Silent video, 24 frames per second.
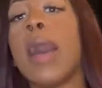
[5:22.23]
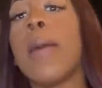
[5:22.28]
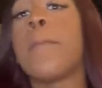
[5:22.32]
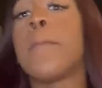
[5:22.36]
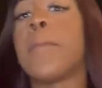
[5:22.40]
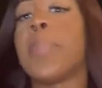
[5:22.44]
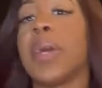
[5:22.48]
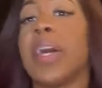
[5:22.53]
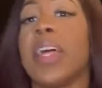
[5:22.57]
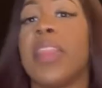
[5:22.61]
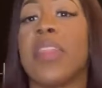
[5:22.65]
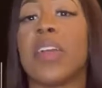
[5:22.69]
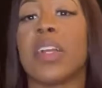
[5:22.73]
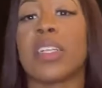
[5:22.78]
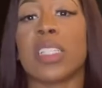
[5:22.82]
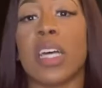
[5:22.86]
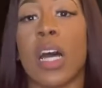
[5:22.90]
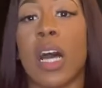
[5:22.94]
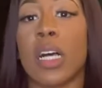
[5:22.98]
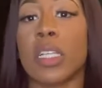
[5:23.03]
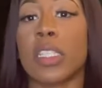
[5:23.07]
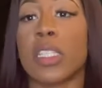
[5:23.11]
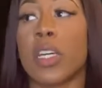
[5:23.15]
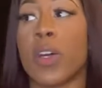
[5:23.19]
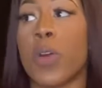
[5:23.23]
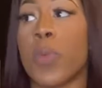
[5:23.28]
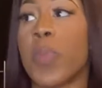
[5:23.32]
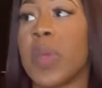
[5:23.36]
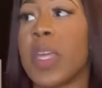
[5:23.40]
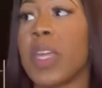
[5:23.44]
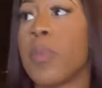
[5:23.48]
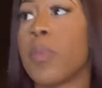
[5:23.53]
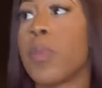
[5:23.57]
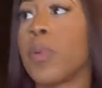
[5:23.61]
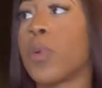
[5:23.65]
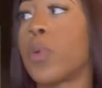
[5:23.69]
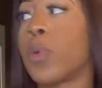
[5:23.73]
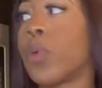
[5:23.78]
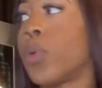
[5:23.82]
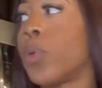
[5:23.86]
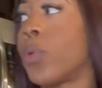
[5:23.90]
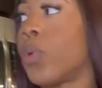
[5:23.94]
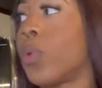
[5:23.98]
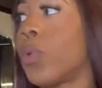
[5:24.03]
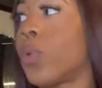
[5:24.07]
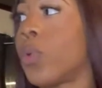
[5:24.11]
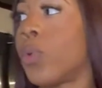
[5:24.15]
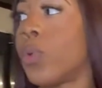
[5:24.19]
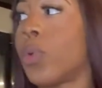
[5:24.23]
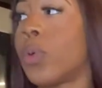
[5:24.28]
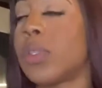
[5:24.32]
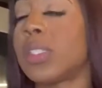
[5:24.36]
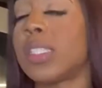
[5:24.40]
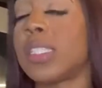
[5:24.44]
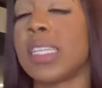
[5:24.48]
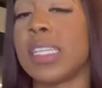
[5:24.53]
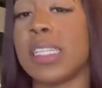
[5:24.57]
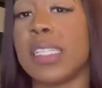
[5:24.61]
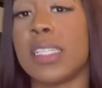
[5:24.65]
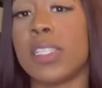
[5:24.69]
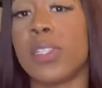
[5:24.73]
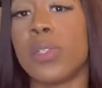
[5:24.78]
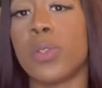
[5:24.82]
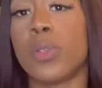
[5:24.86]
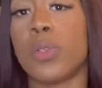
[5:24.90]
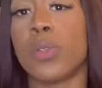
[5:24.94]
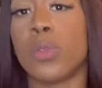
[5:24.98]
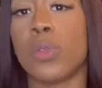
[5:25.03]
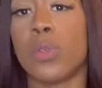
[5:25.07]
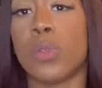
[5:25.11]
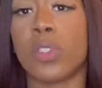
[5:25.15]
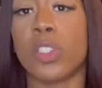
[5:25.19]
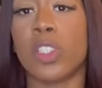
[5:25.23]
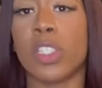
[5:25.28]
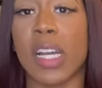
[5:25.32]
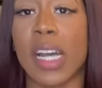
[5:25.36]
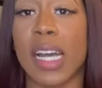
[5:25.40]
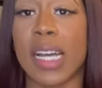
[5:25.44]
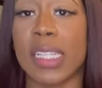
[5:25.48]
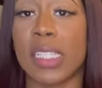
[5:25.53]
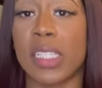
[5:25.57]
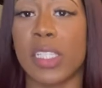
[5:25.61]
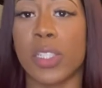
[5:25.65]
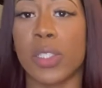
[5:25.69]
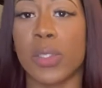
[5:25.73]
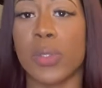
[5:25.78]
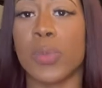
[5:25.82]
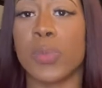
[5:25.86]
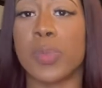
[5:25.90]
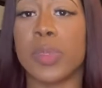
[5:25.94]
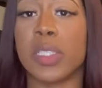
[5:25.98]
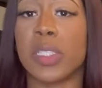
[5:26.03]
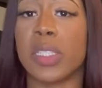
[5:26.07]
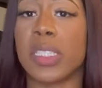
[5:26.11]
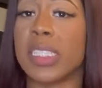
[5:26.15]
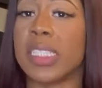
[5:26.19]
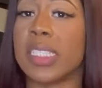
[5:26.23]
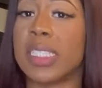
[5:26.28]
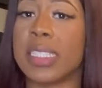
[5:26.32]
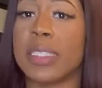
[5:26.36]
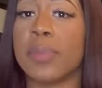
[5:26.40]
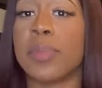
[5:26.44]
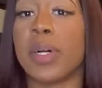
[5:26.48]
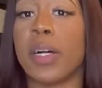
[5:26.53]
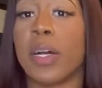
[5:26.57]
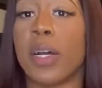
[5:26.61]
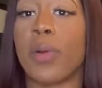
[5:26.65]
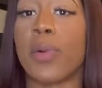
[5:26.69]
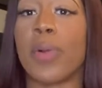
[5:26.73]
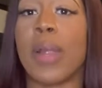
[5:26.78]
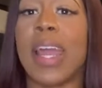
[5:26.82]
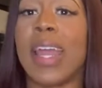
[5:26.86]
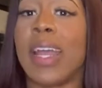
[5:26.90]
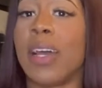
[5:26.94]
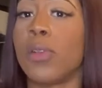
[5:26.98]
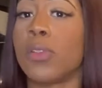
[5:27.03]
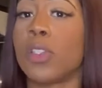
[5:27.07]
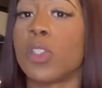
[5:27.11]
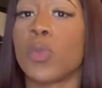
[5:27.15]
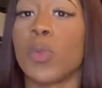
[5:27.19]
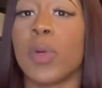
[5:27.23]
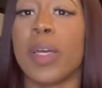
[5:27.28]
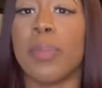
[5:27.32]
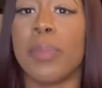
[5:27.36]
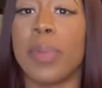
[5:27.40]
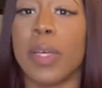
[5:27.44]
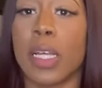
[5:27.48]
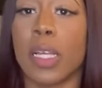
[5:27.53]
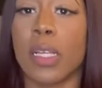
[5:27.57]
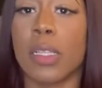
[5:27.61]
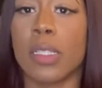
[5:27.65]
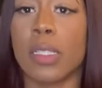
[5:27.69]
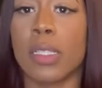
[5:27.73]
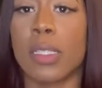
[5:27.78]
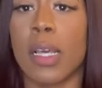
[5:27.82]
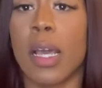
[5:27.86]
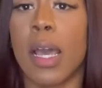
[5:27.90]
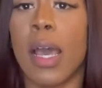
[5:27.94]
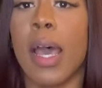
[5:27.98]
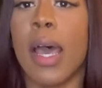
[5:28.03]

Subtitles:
but there's also people who tend to try to build a stigma around sweat belts.